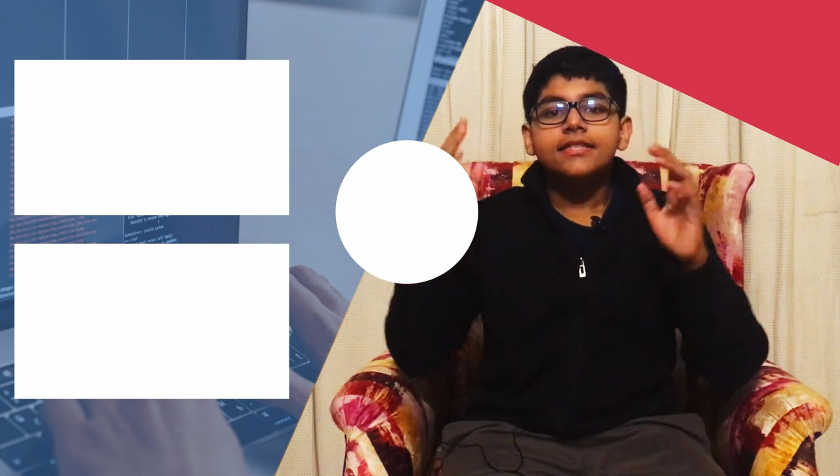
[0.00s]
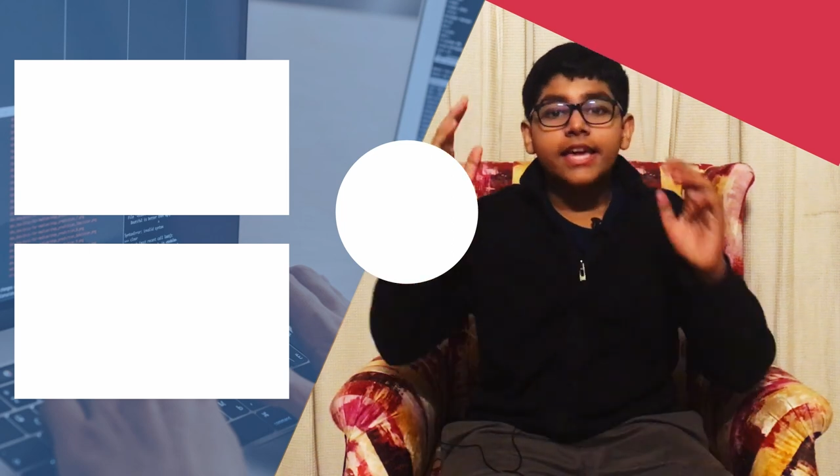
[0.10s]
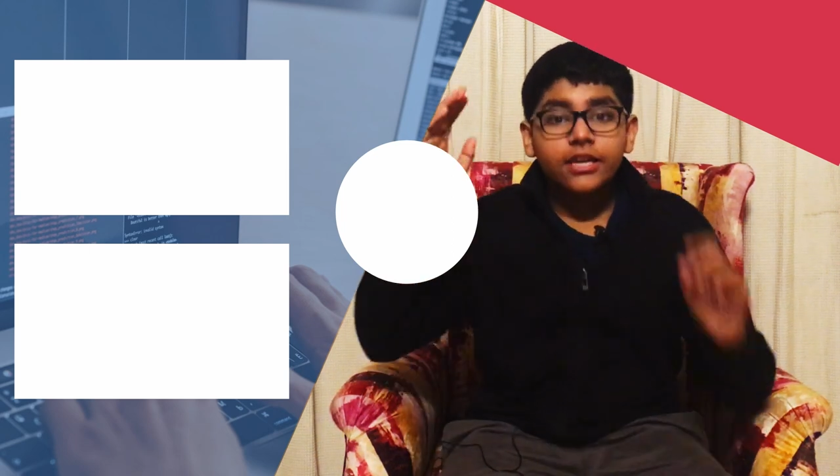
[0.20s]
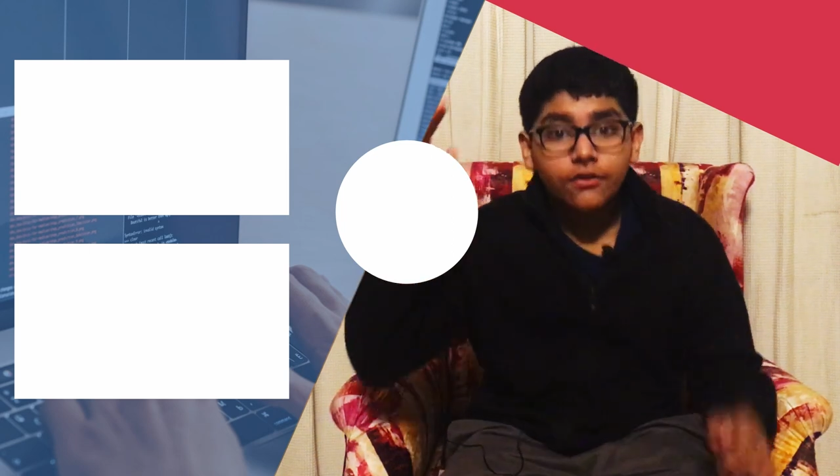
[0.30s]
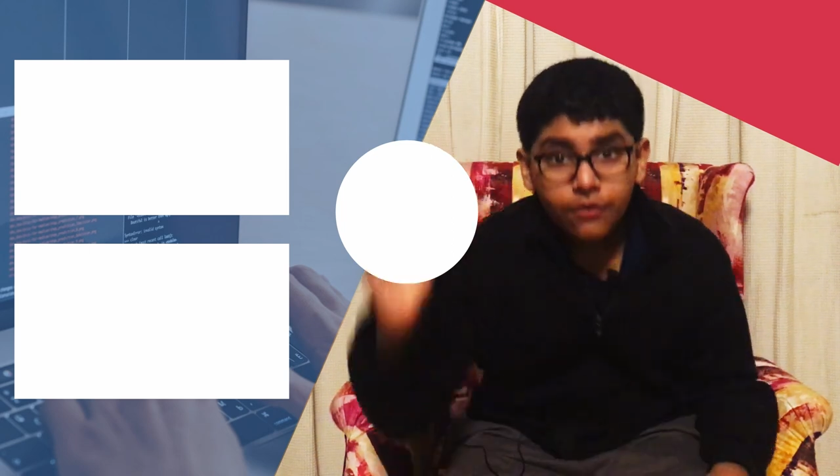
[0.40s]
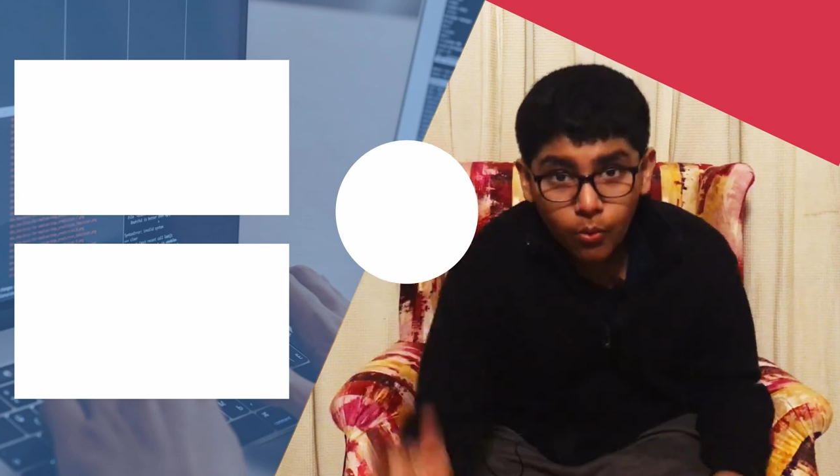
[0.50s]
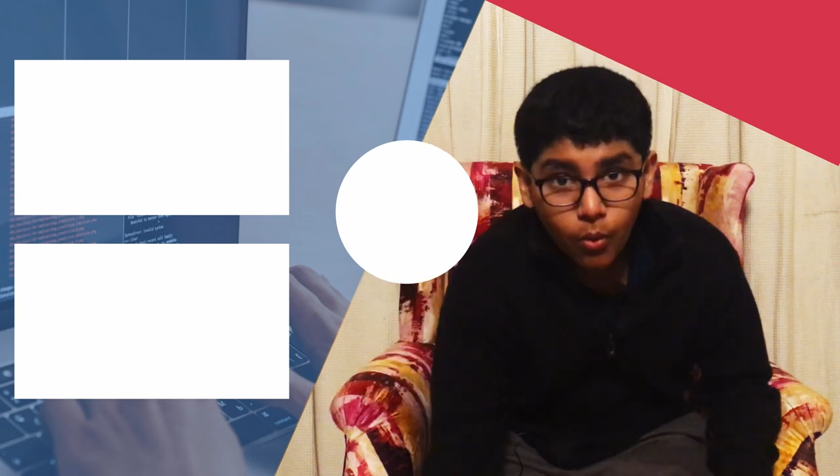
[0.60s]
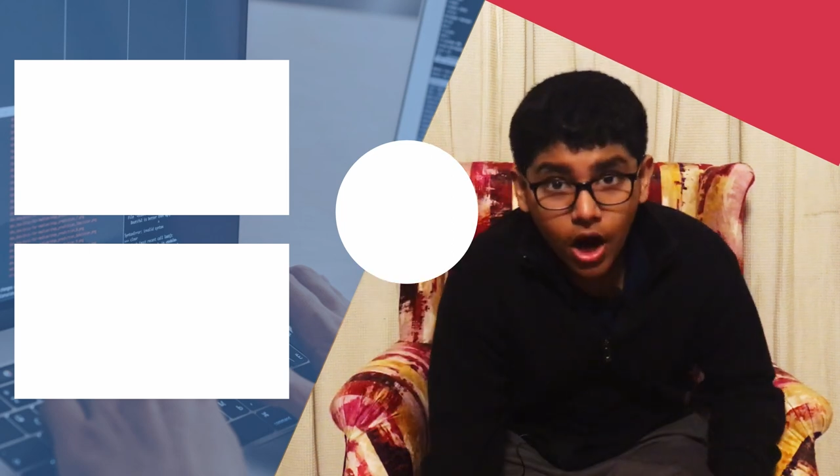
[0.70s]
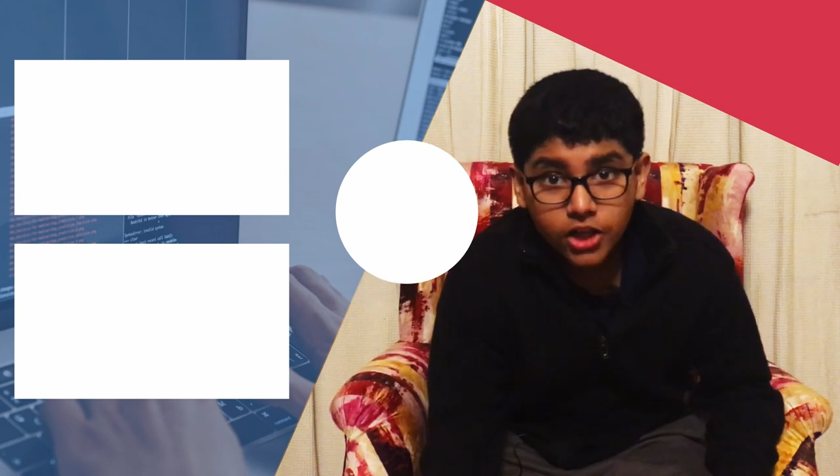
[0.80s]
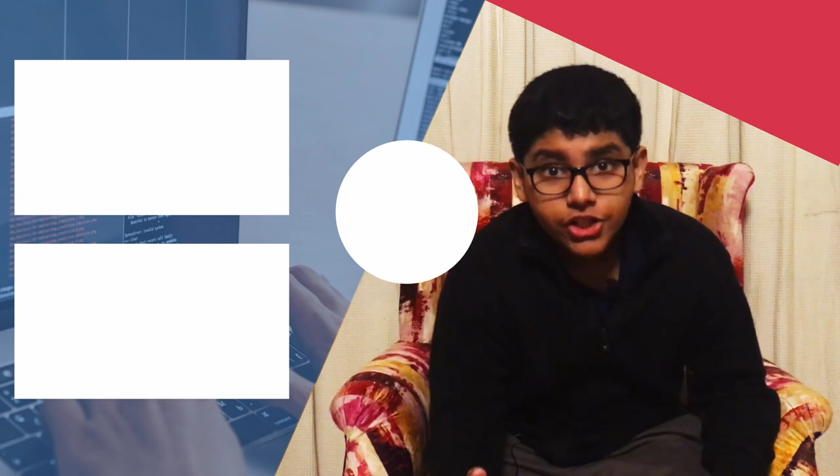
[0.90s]
Thank you for
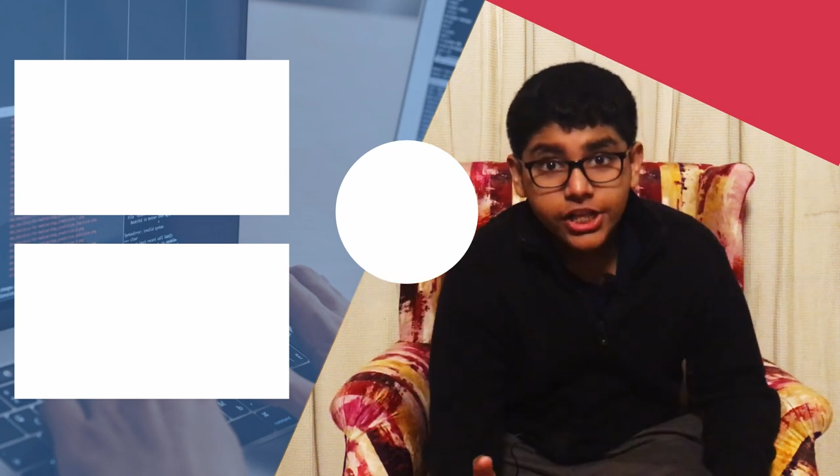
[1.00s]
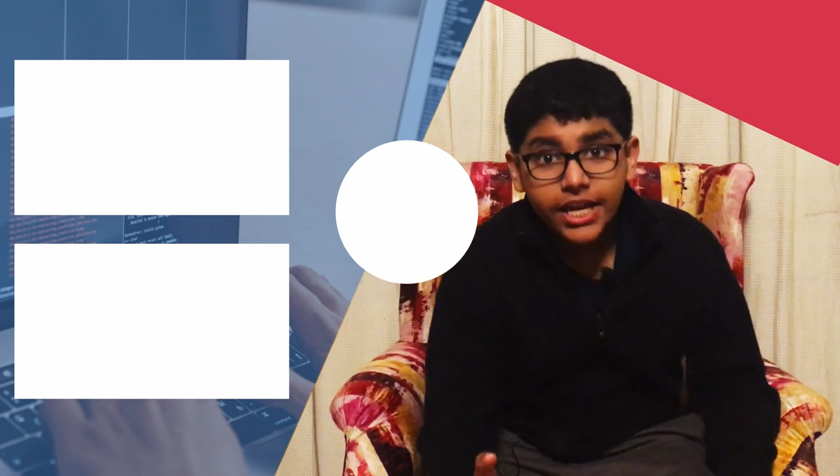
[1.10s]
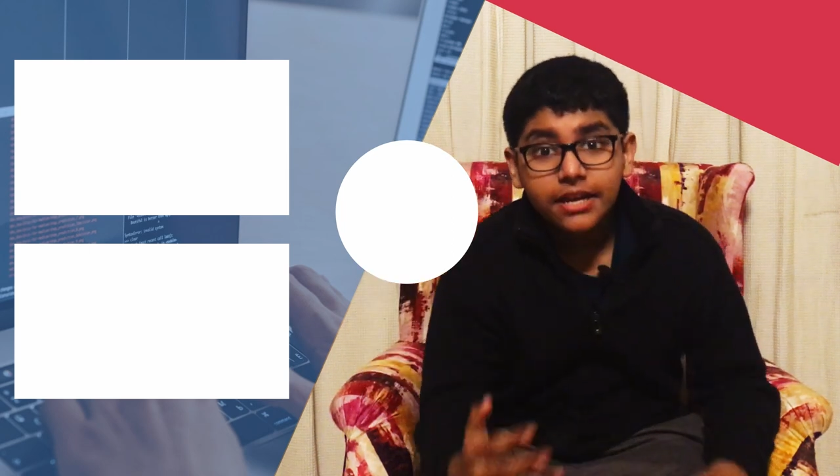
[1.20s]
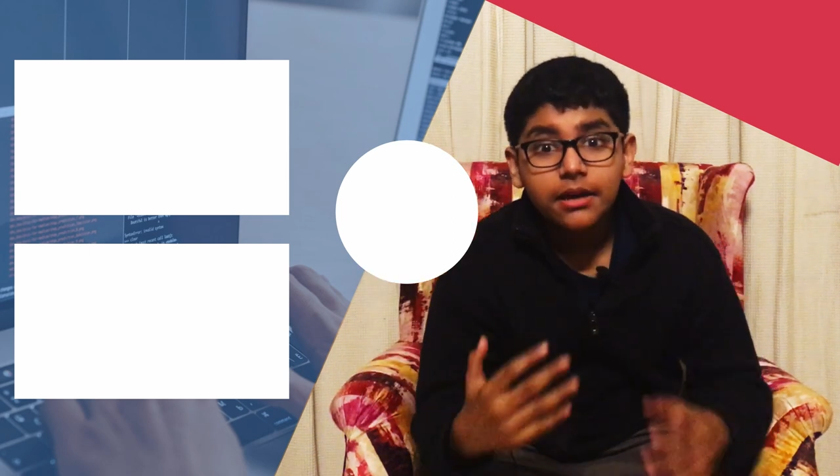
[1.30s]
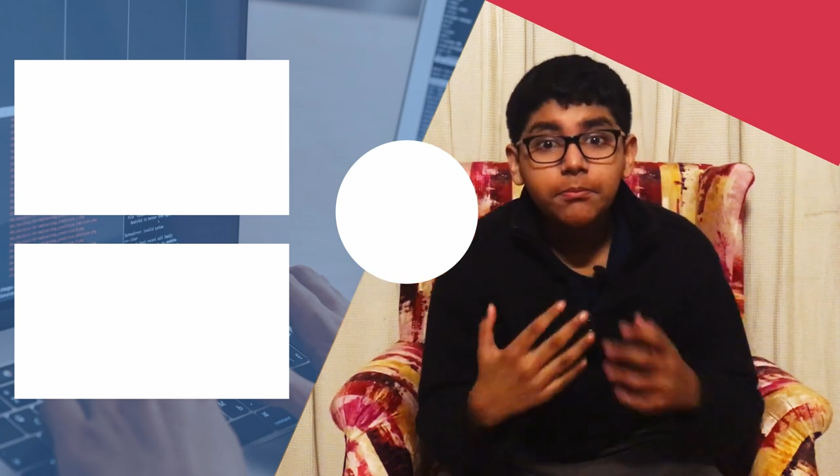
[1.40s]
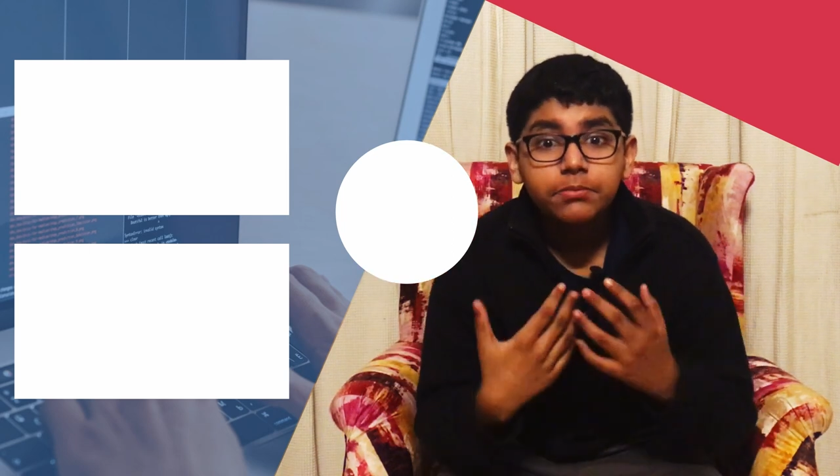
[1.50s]
watching.